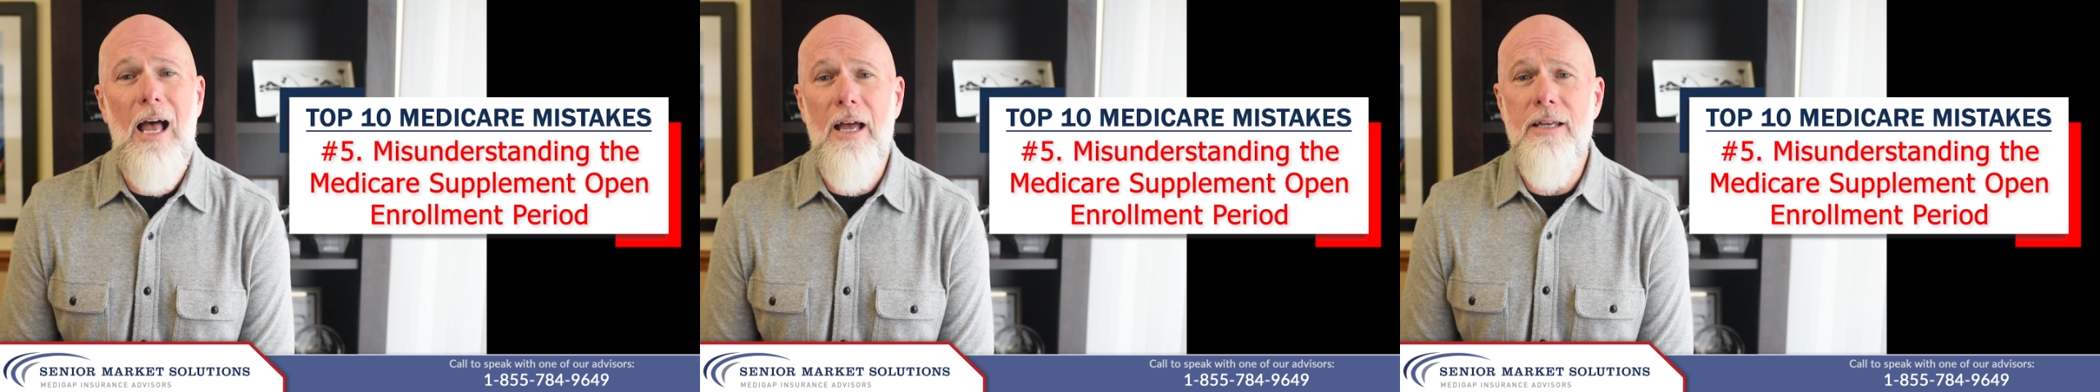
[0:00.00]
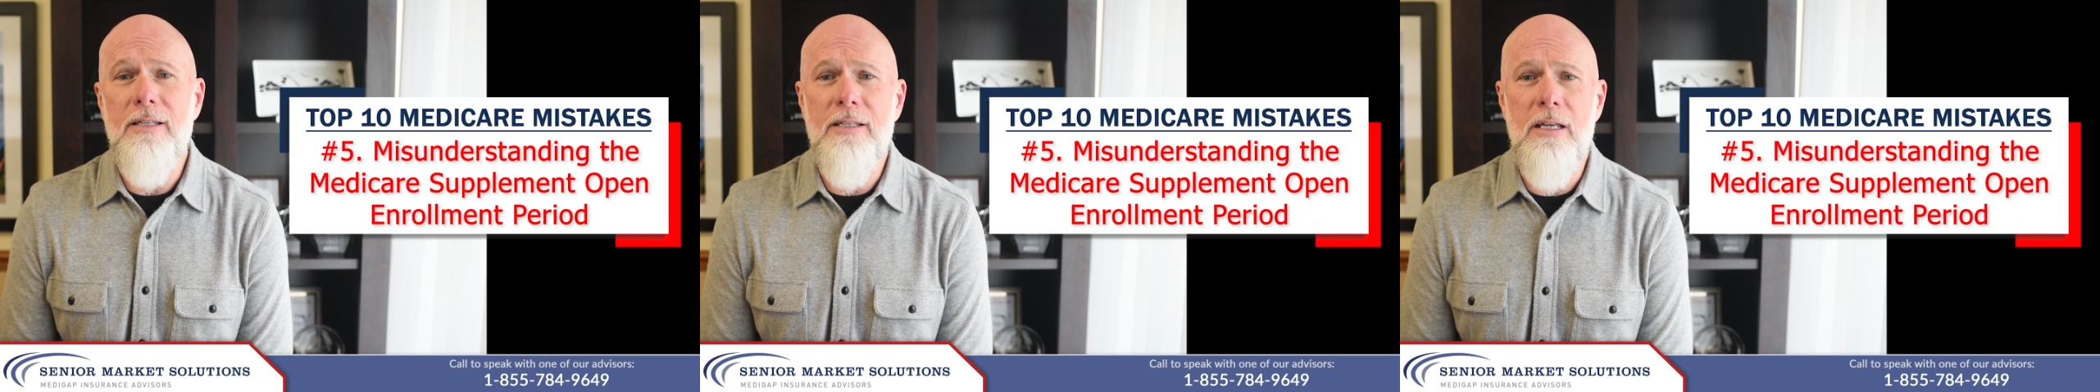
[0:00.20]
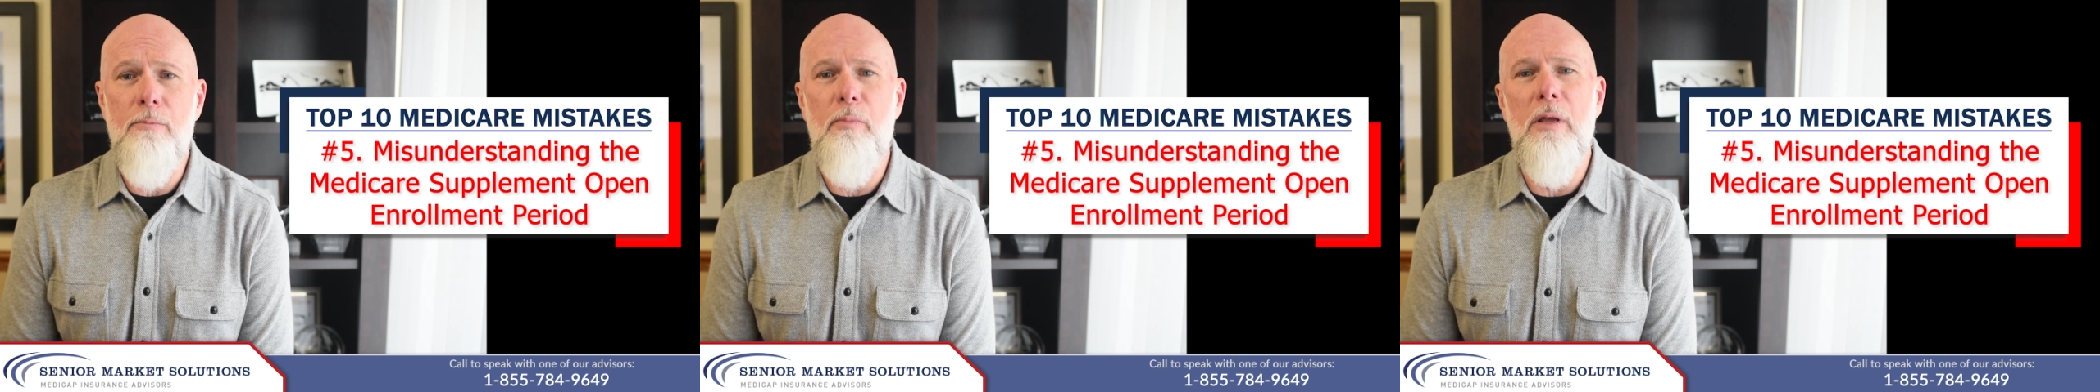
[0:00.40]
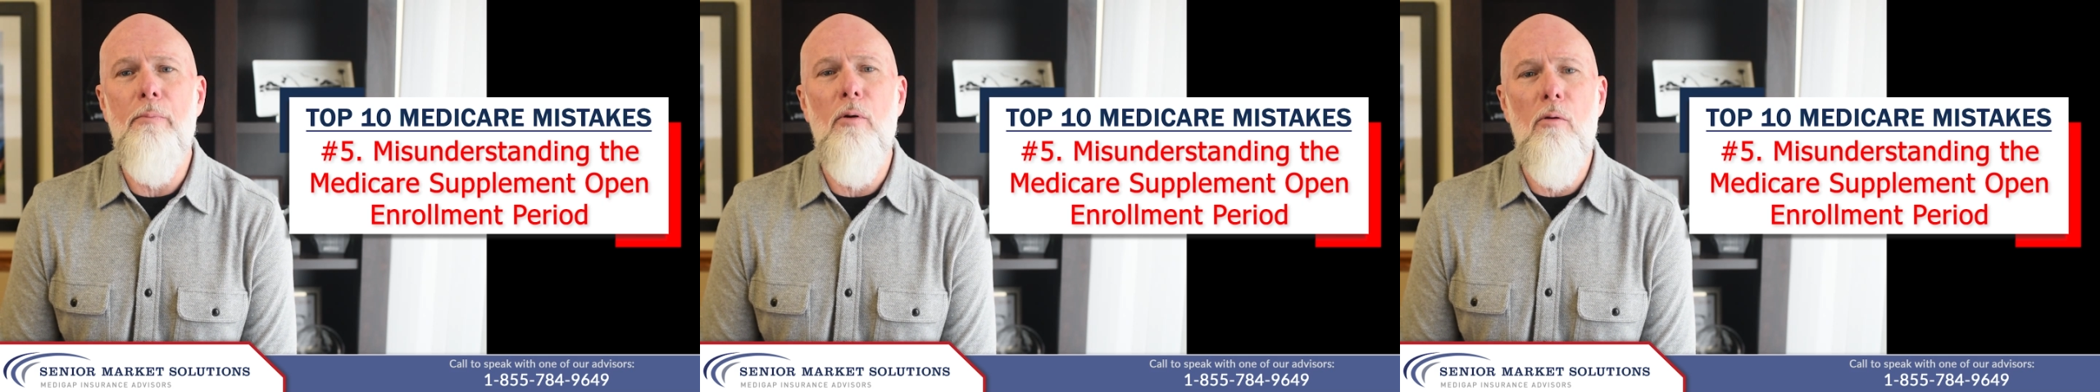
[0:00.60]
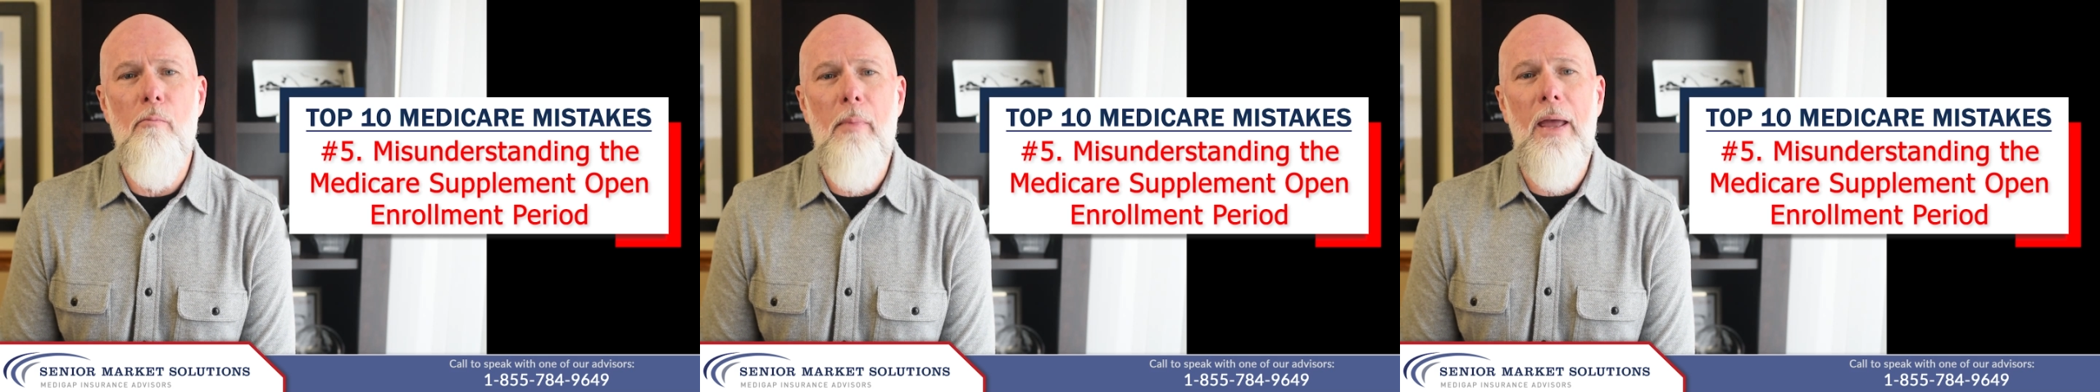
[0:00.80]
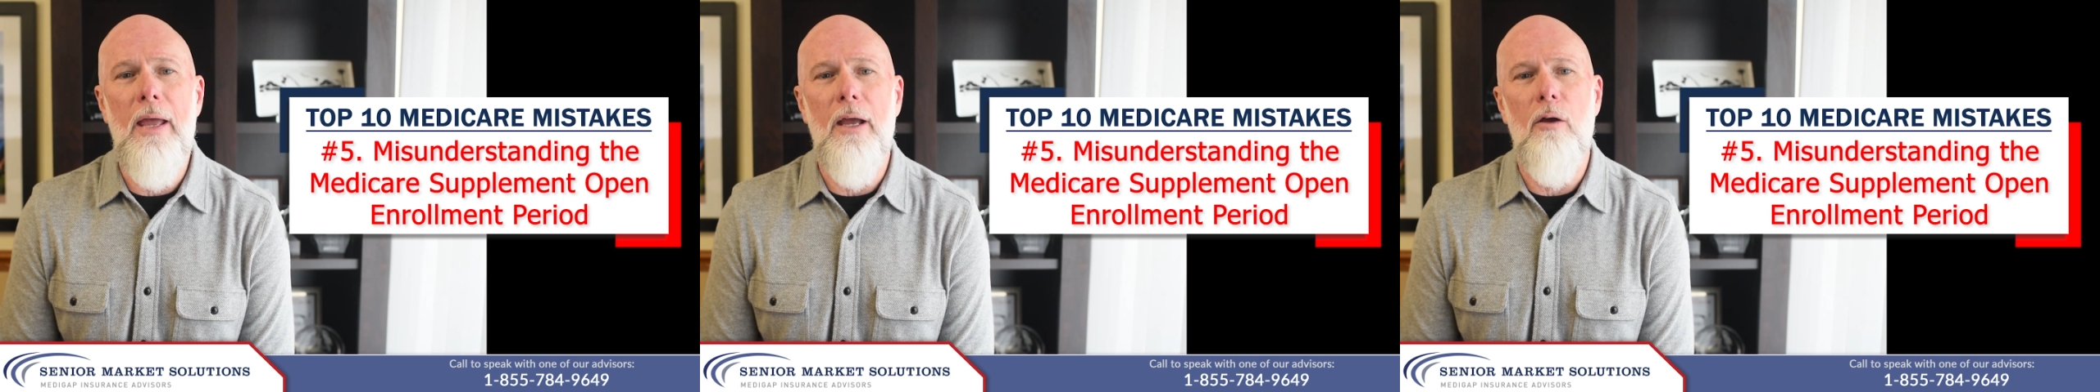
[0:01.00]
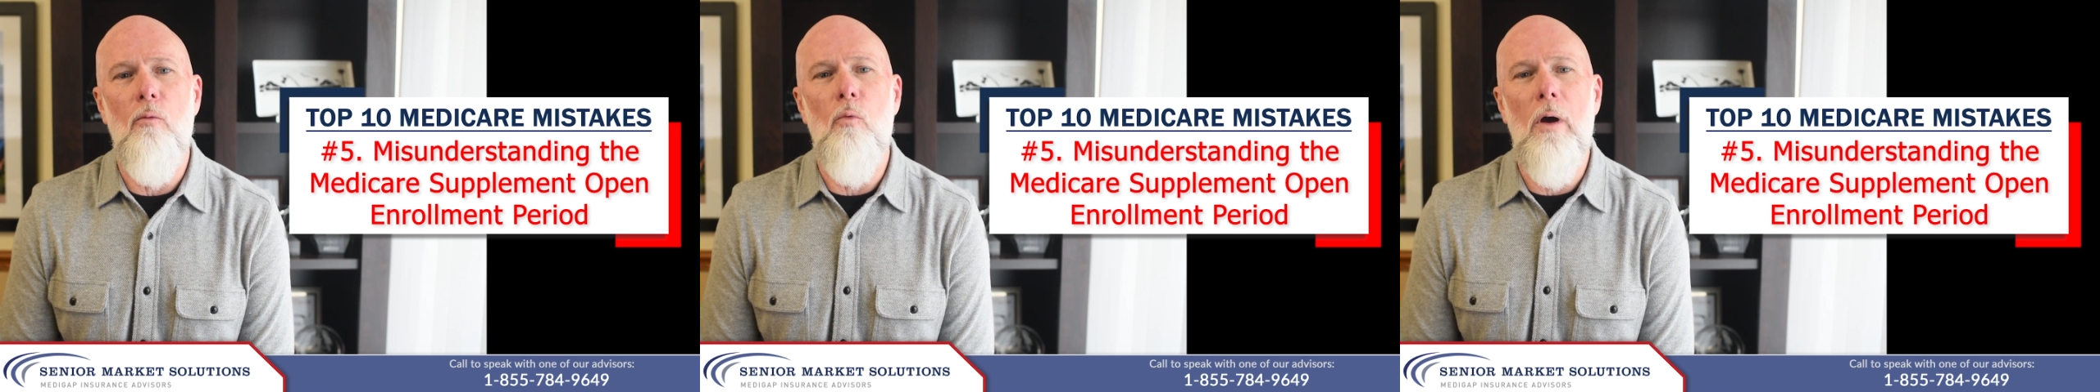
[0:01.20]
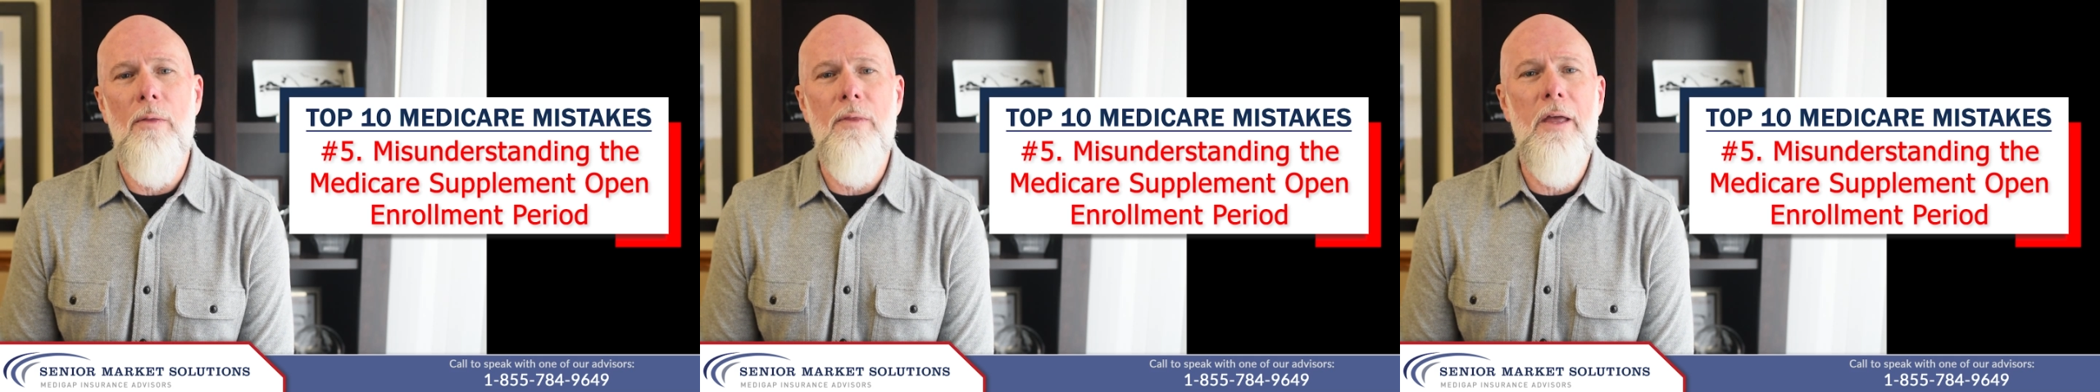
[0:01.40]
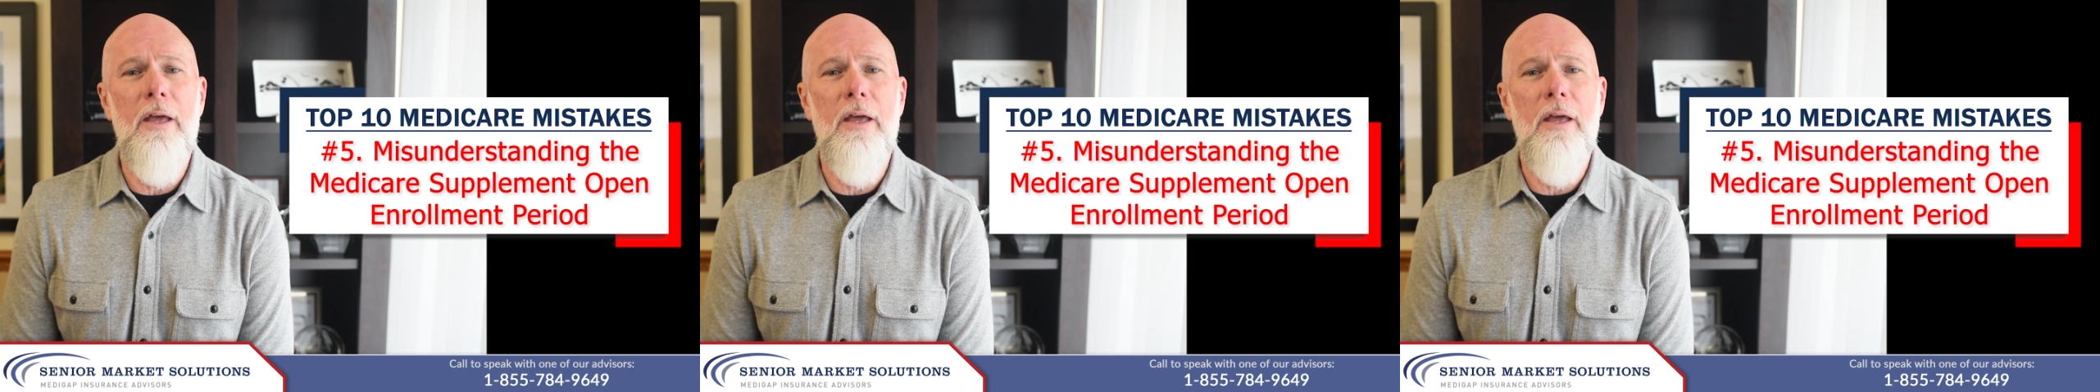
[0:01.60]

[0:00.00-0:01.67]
I see people make when